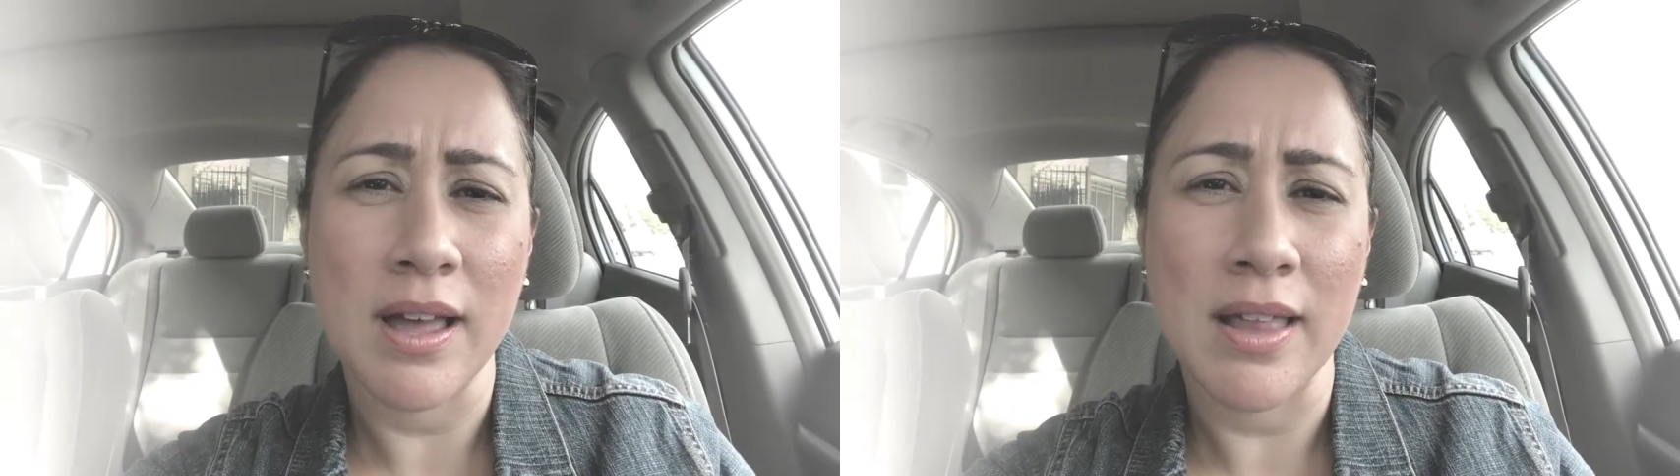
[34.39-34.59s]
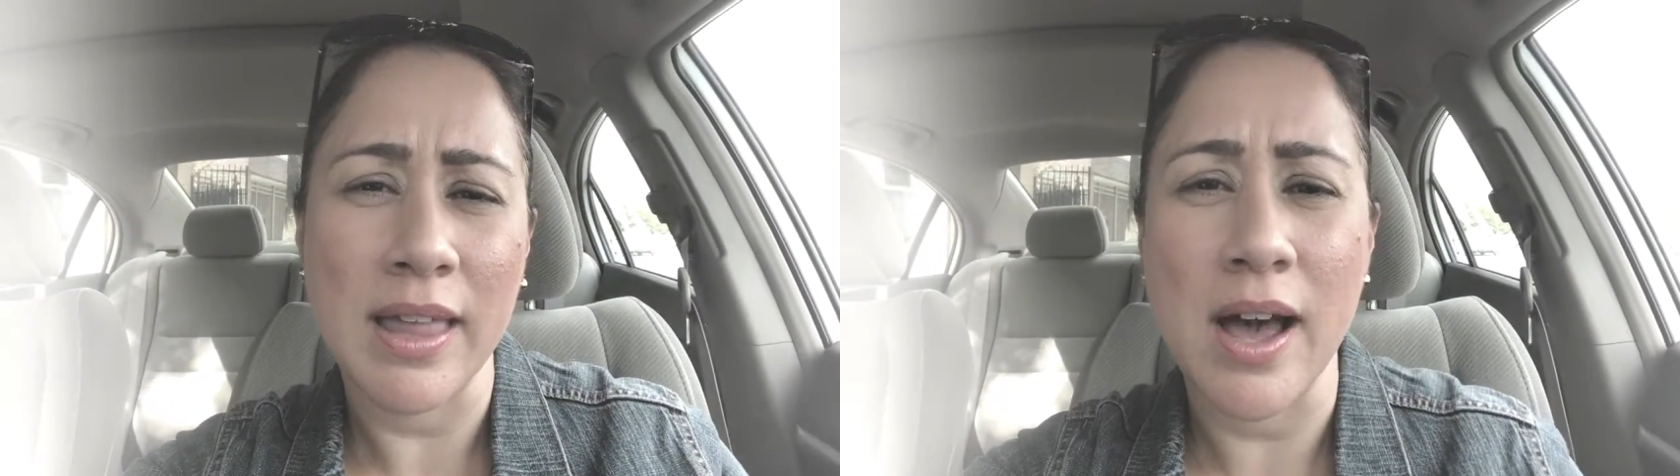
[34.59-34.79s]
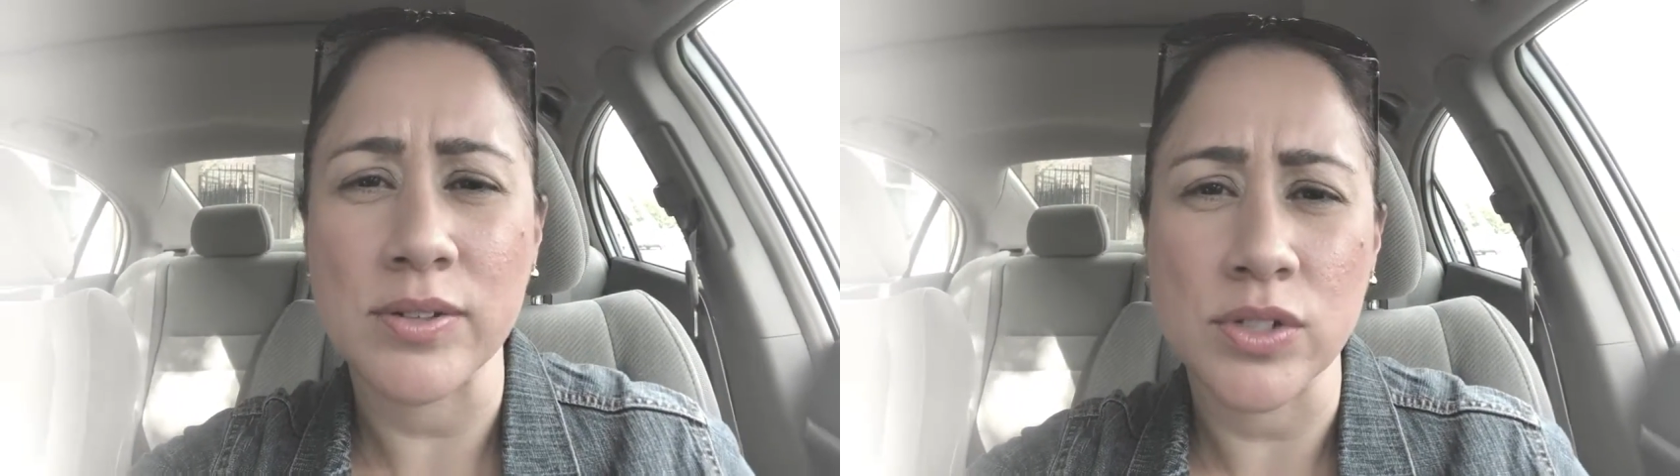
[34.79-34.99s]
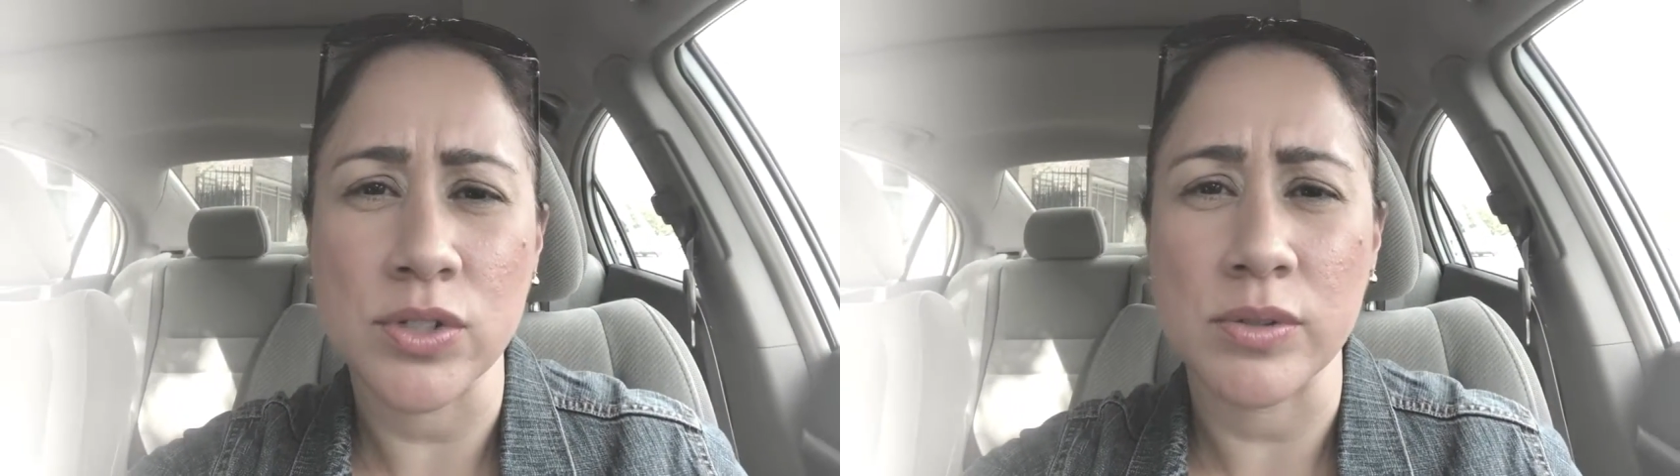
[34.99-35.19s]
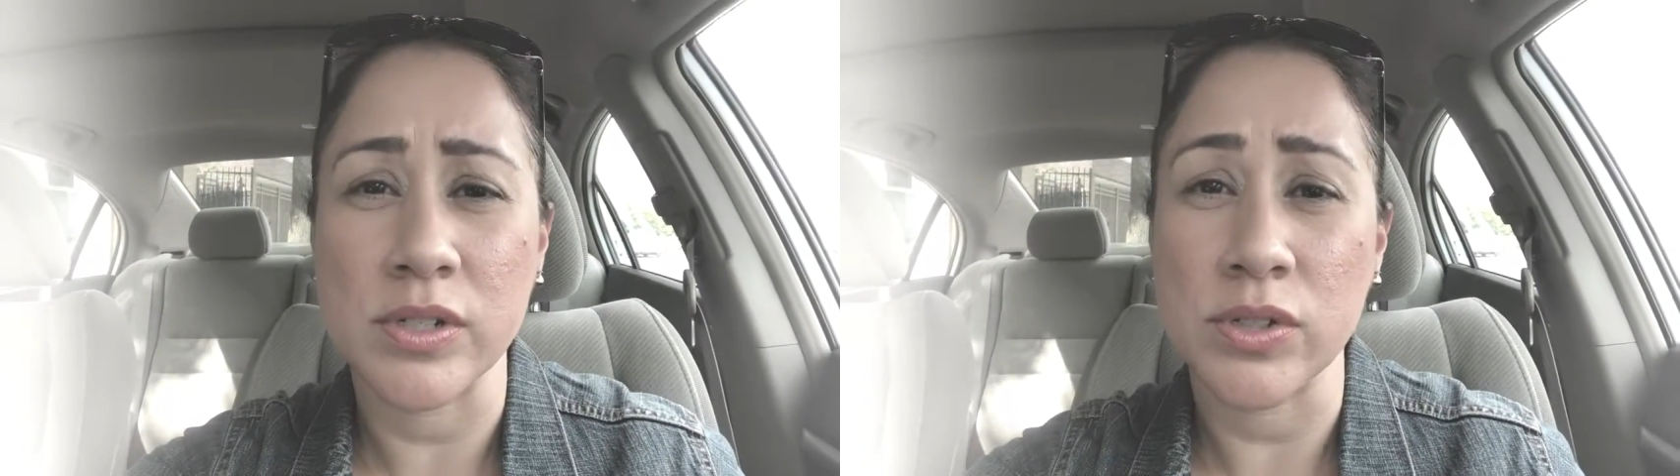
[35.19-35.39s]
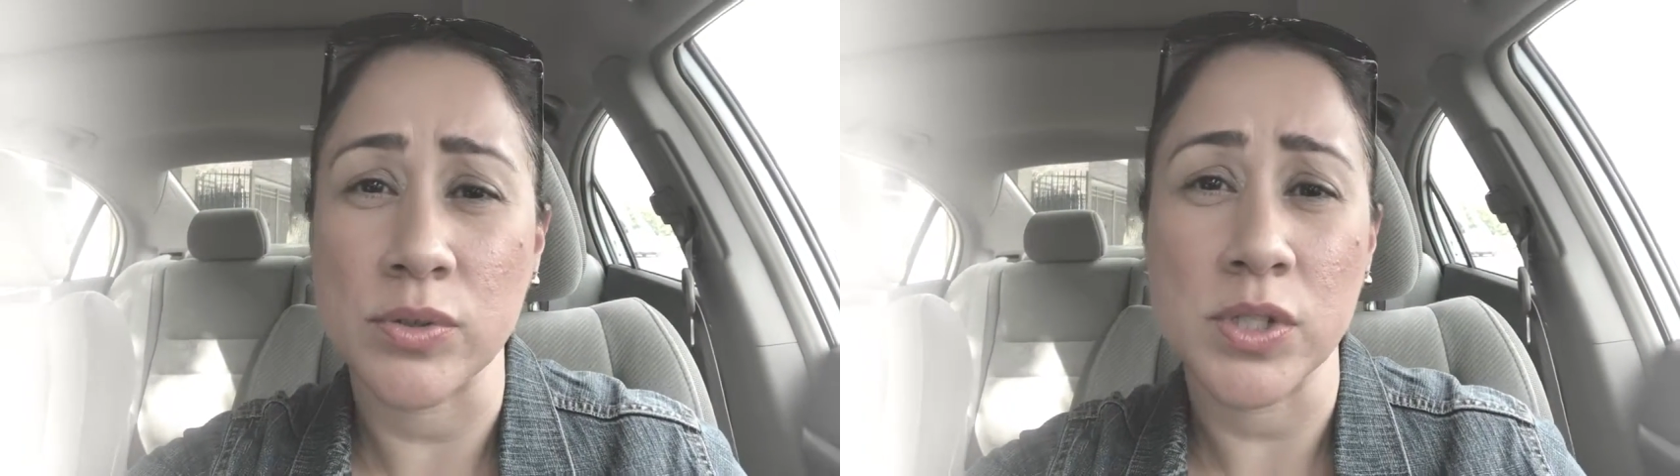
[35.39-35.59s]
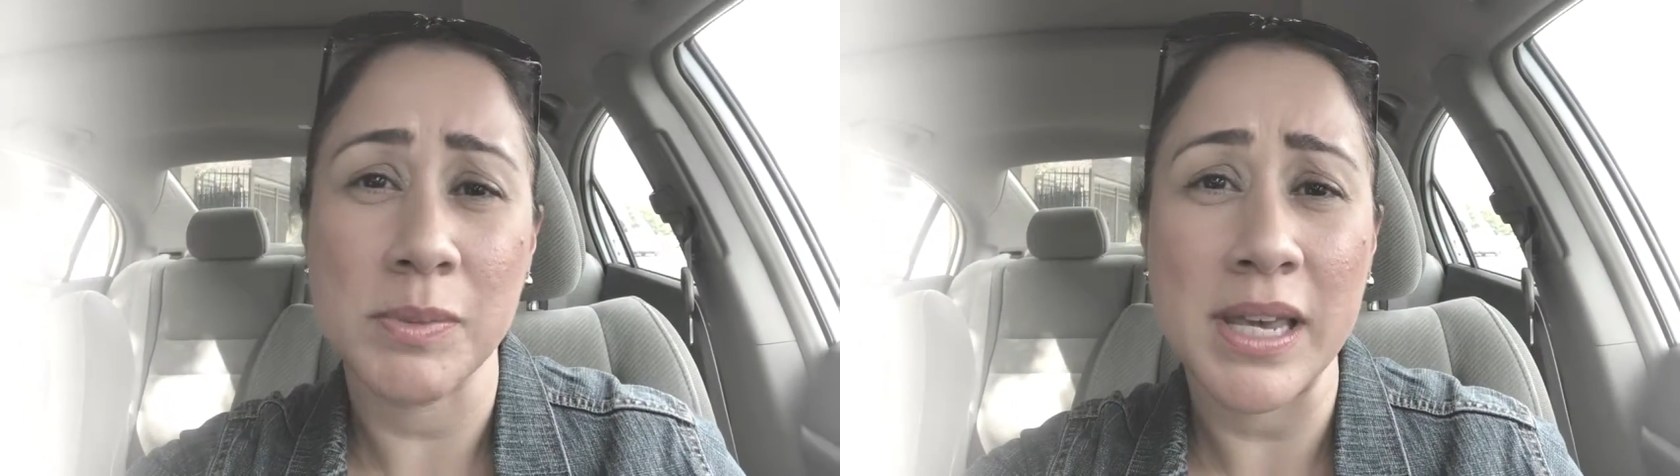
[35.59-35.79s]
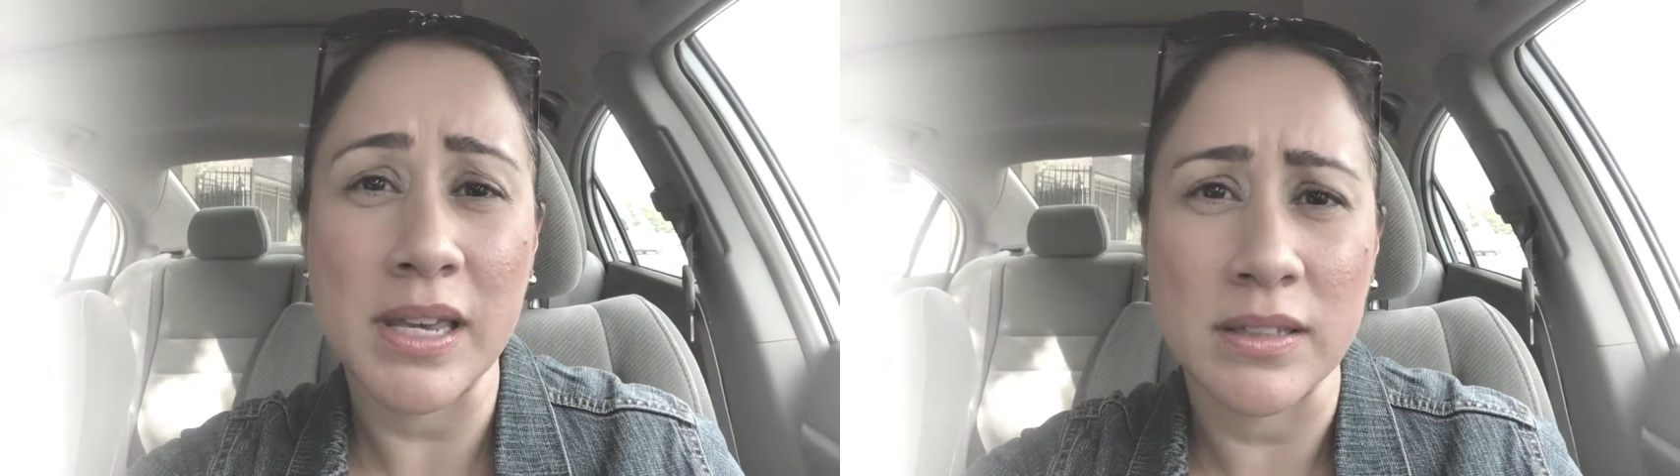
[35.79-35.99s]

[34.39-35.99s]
allows the students to speak